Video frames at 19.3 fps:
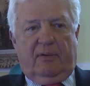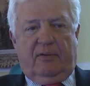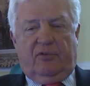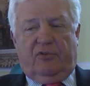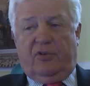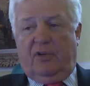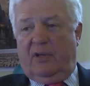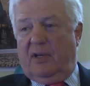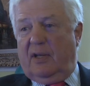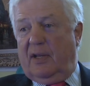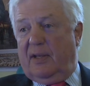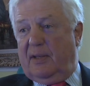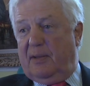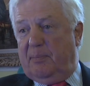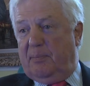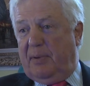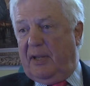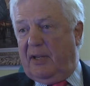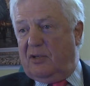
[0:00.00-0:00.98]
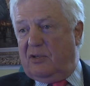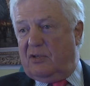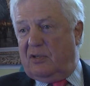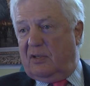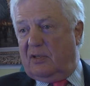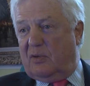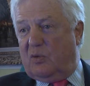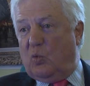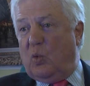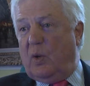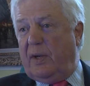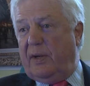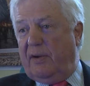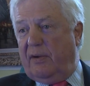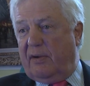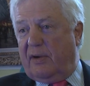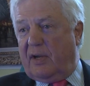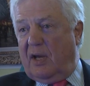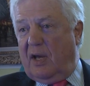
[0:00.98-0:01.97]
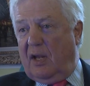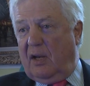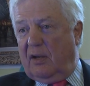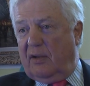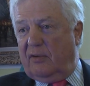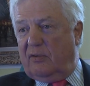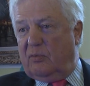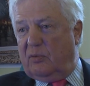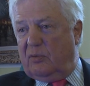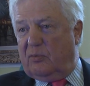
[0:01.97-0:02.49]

sitting on the bench at Whittier College,